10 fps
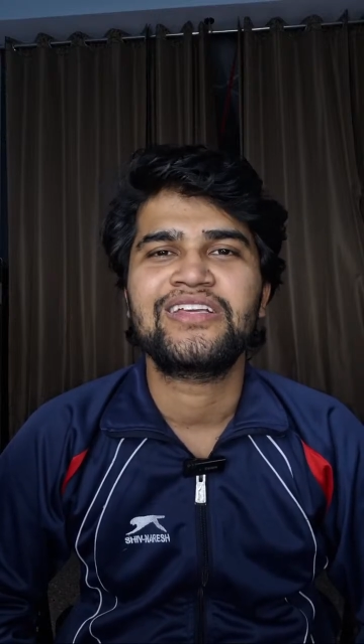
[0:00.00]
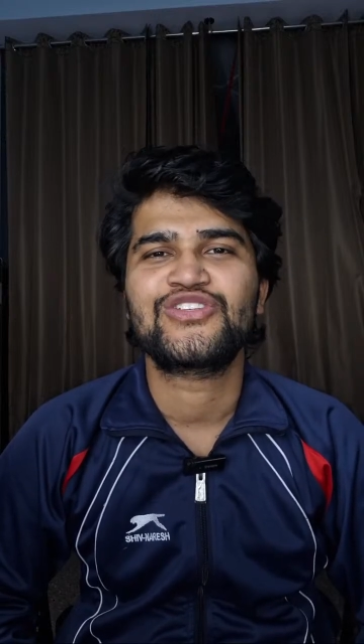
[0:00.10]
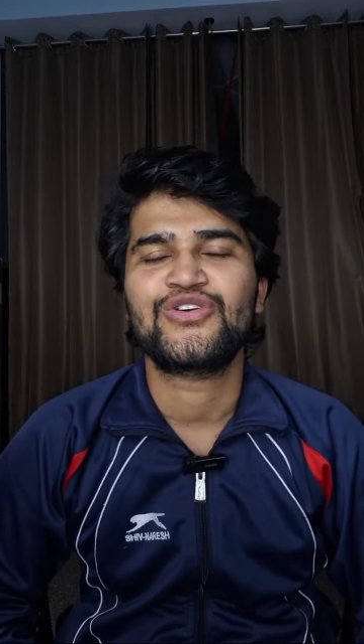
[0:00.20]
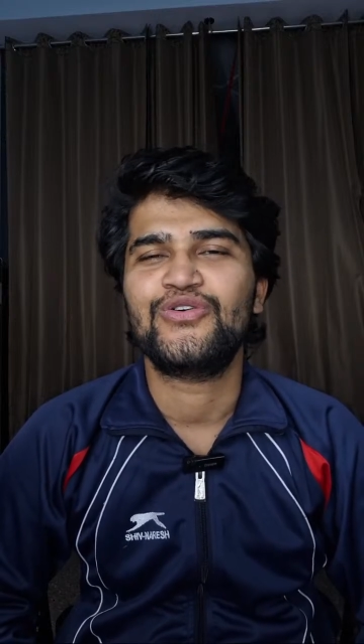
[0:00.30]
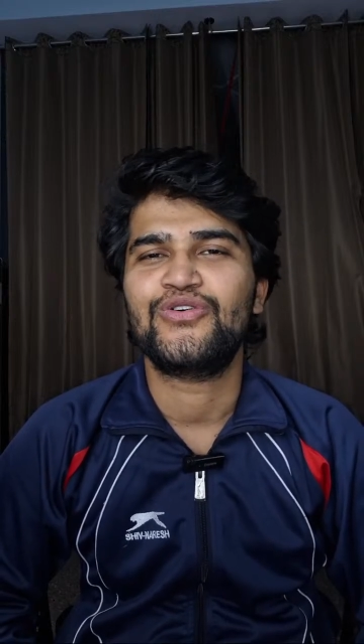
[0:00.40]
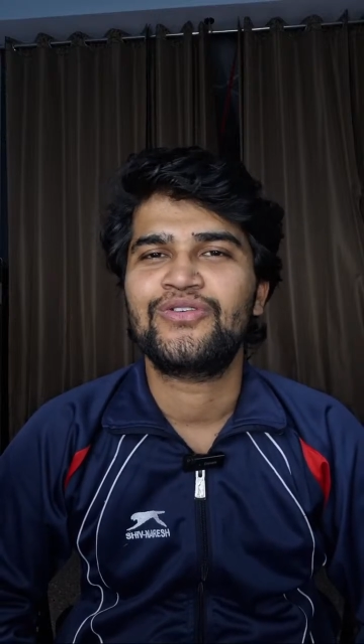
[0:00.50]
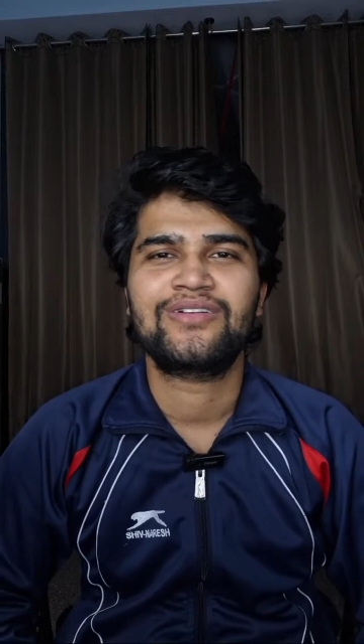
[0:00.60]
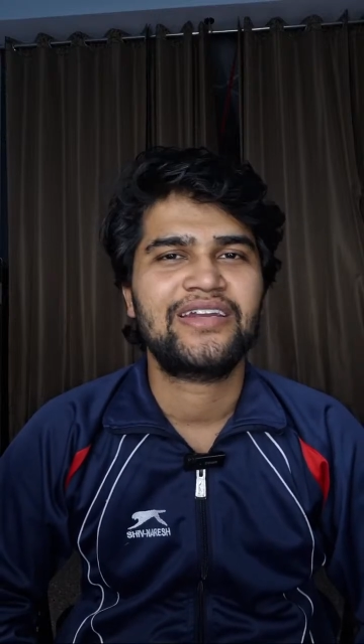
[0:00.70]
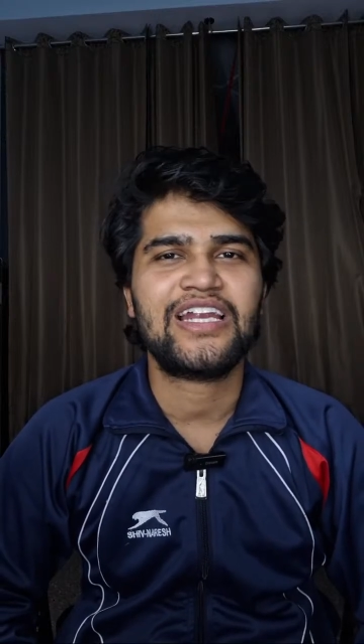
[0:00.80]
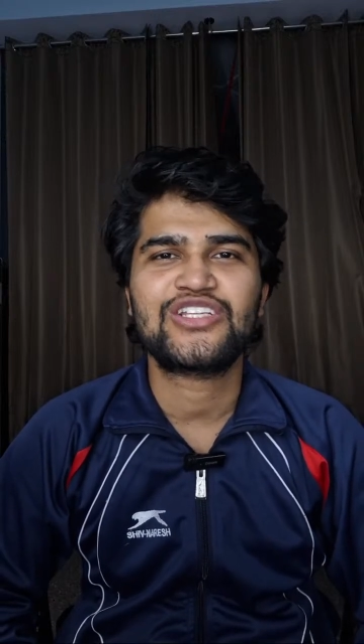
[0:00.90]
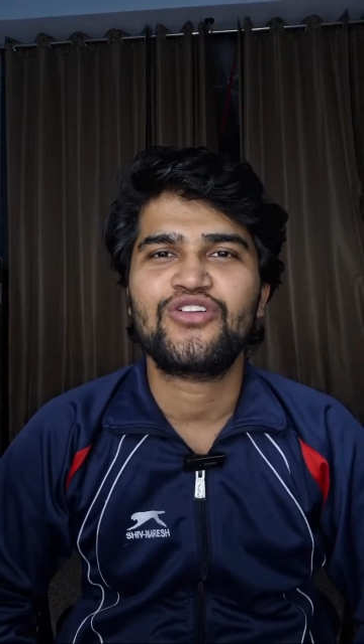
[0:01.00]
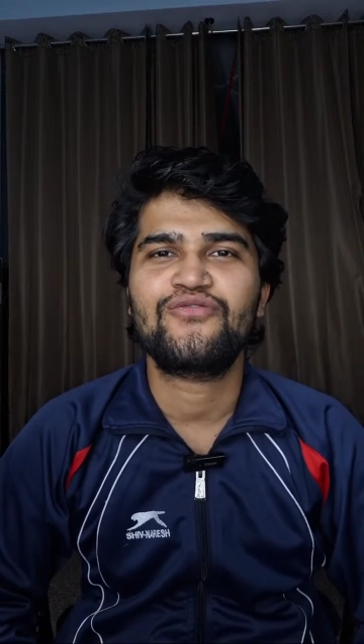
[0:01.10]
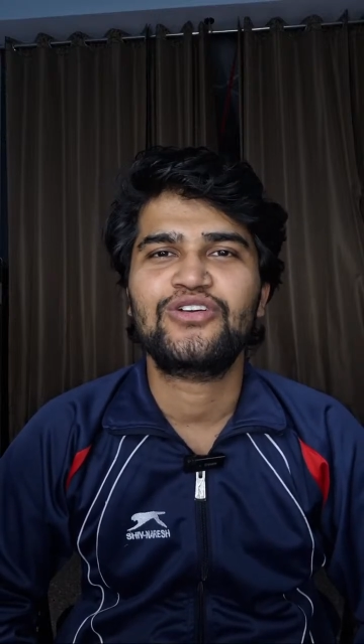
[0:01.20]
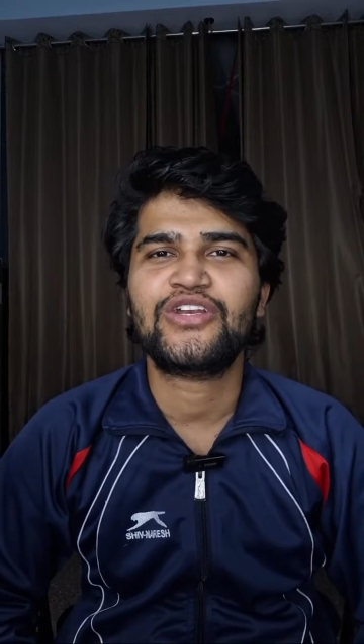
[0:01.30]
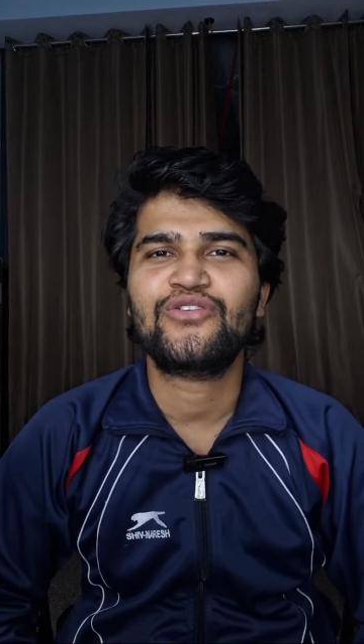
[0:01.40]
So that's all
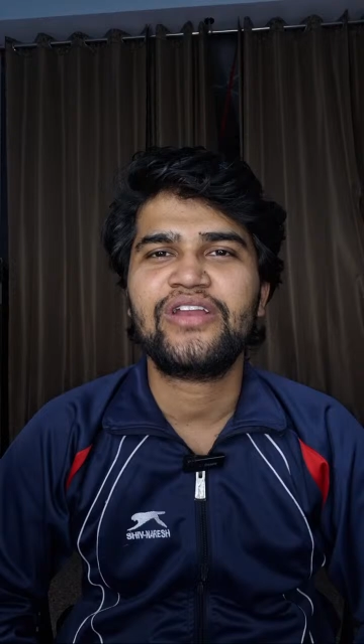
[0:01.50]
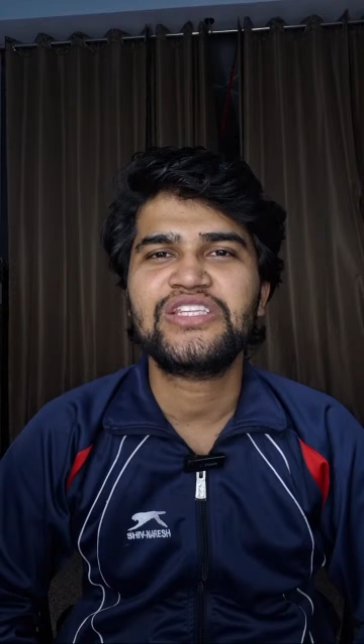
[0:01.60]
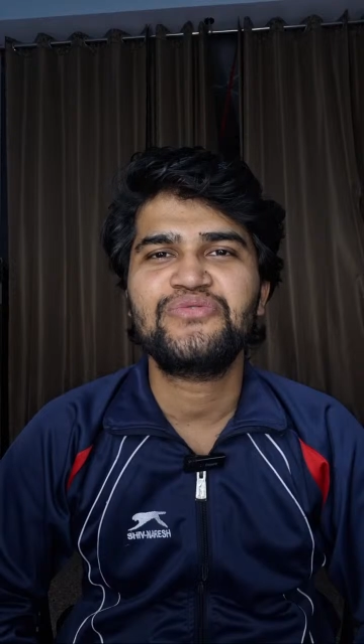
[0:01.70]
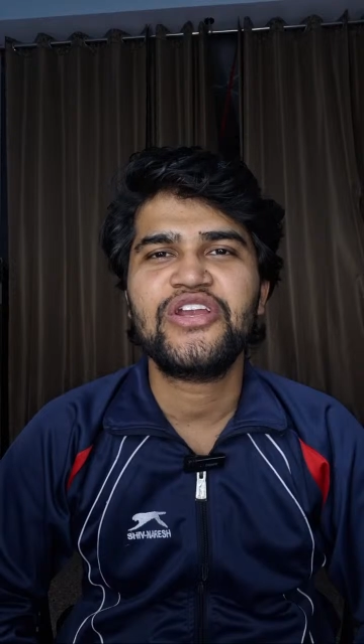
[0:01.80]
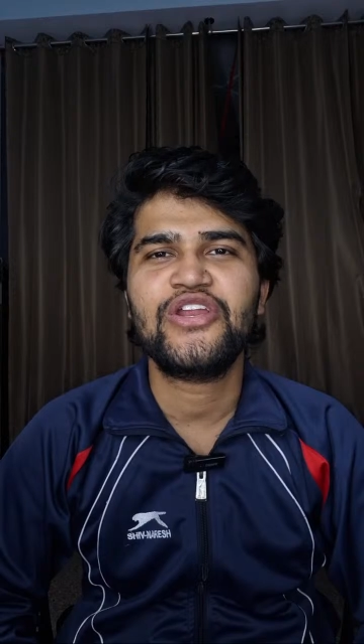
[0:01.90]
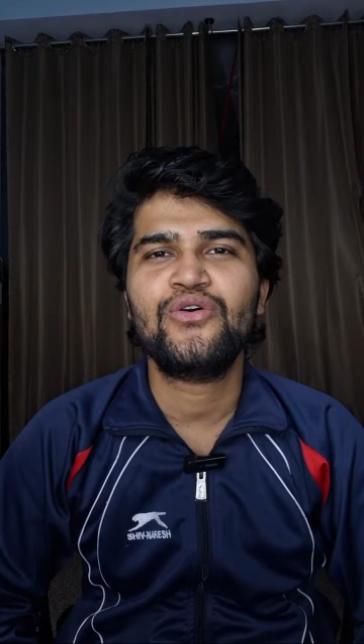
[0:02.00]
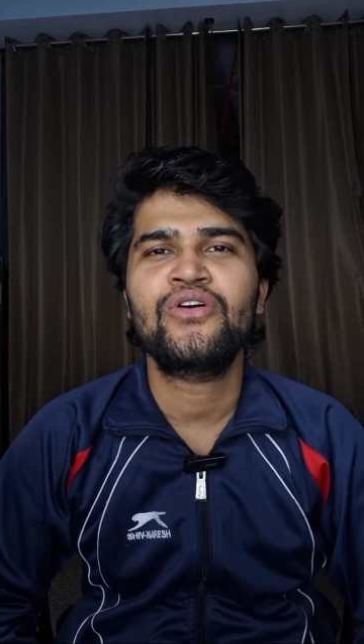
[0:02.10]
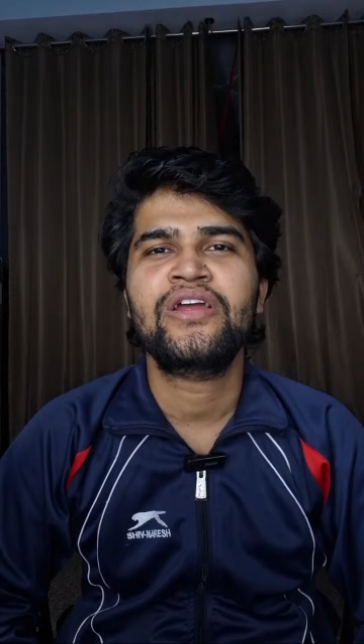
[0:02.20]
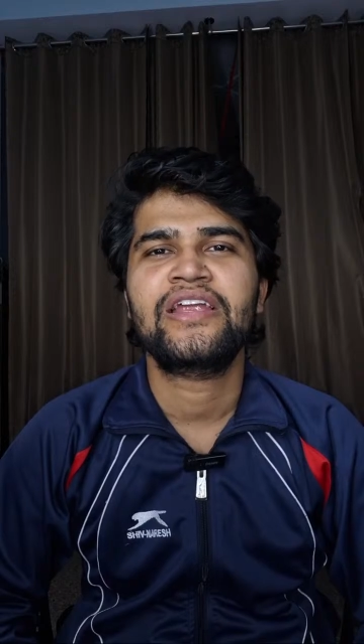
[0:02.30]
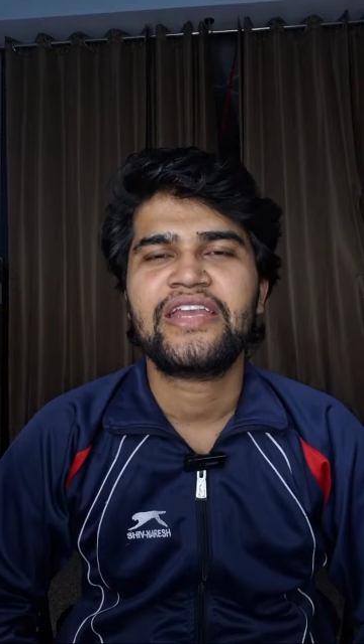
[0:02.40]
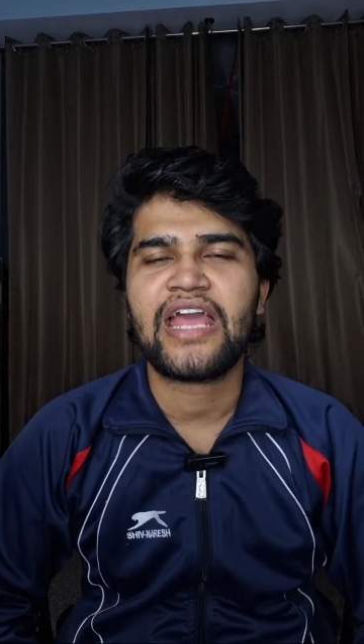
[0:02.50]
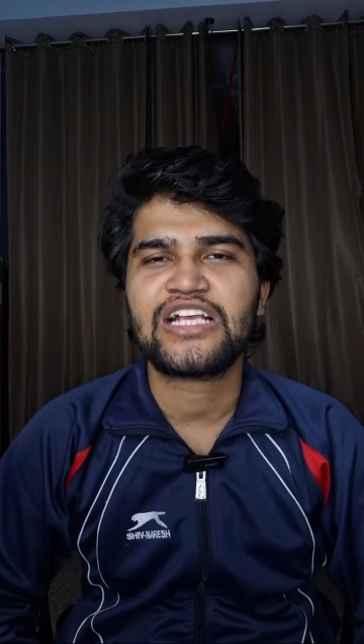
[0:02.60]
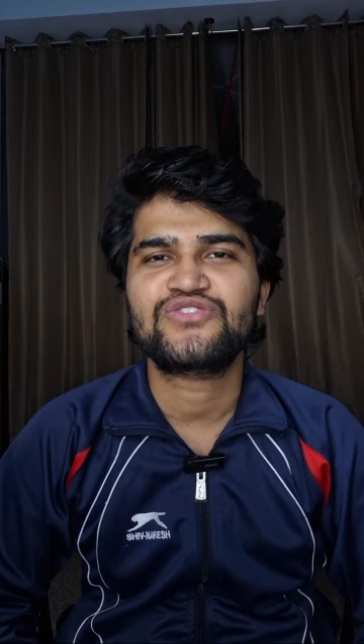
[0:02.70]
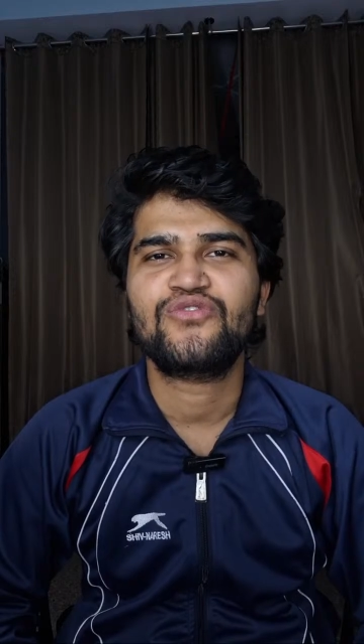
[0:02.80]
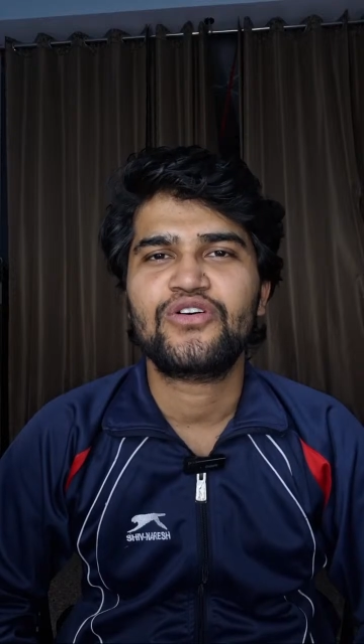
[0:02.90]
for the today's video.
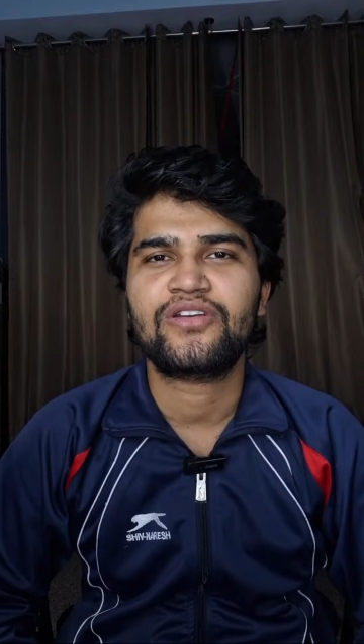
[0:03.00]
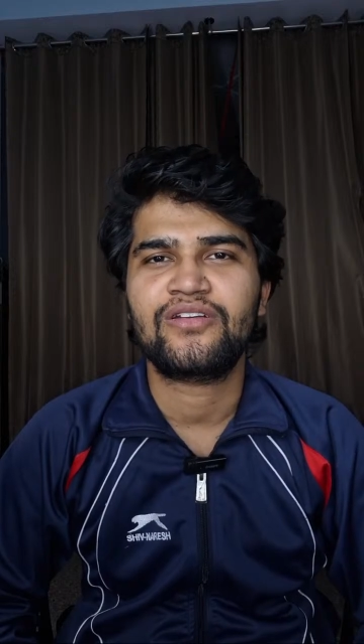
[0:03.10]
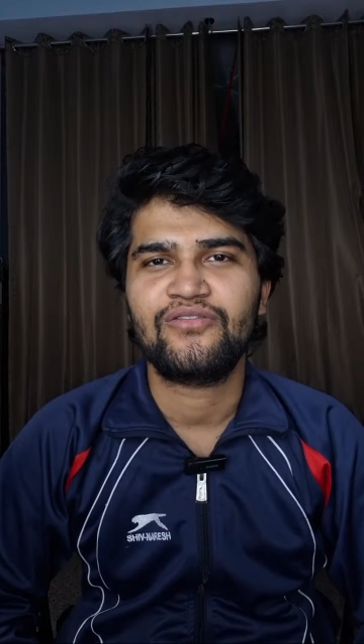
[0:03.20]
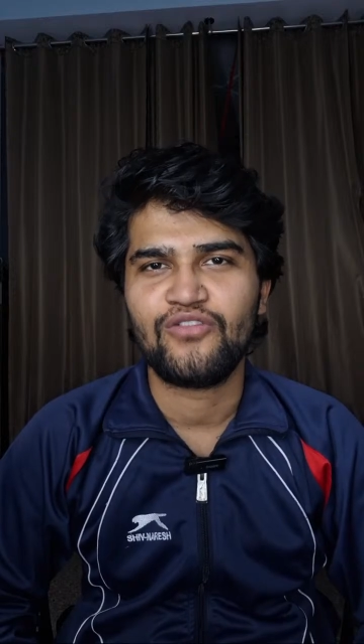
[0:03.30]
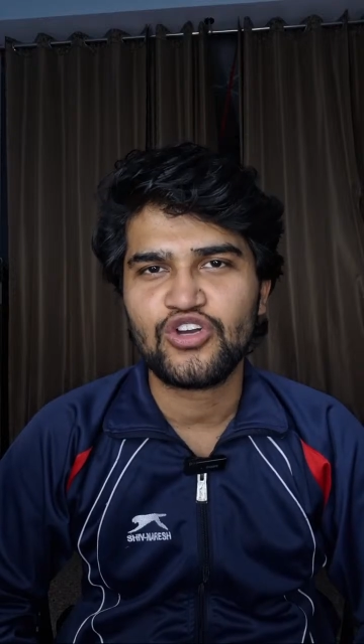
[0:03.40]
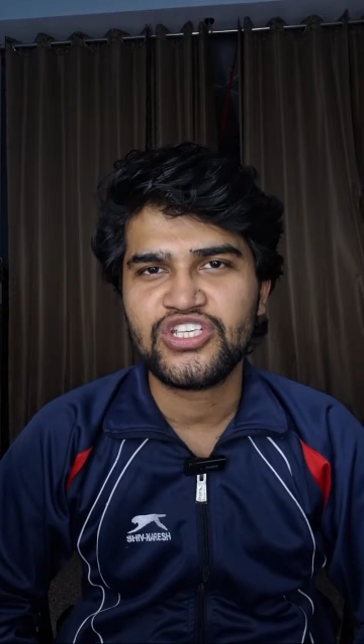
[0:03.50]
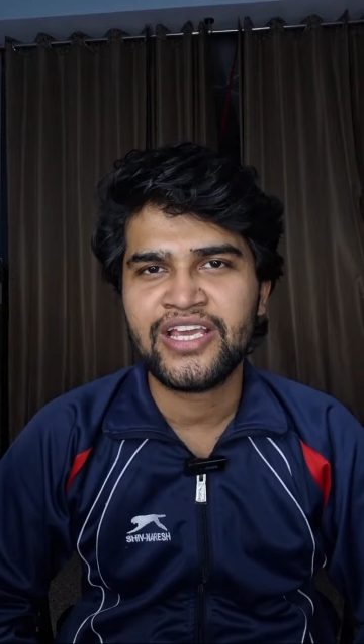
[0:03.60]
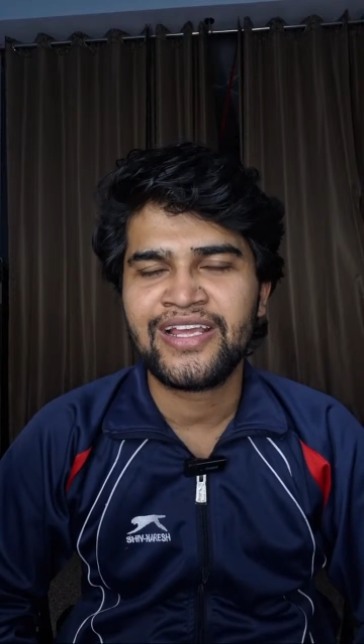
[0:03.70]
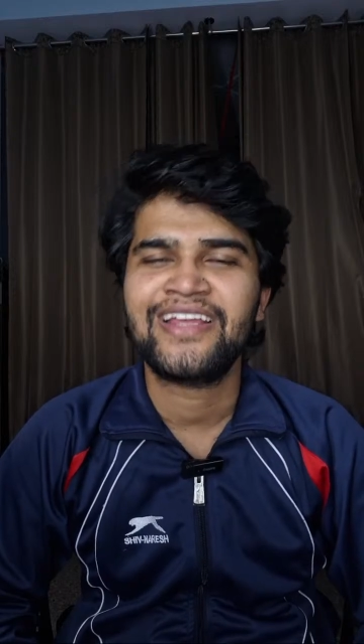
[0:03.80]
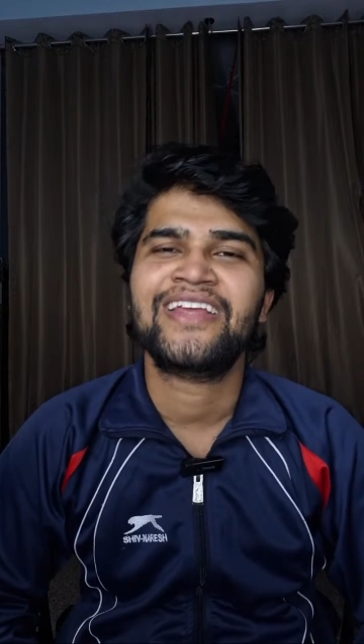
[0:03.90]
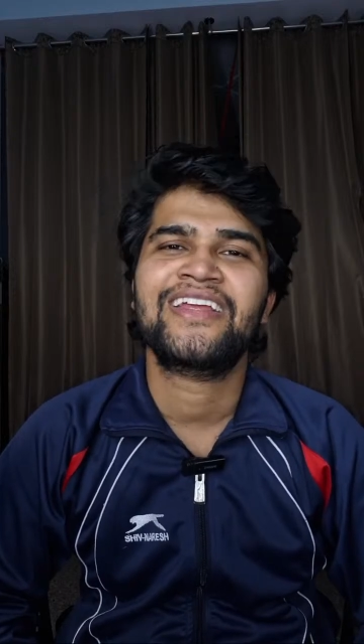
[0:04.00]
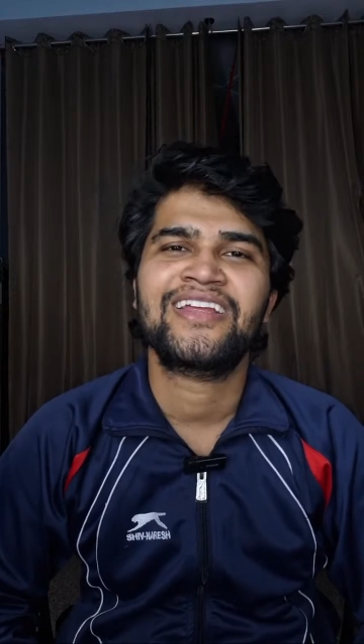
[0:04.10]
Thanks for watching.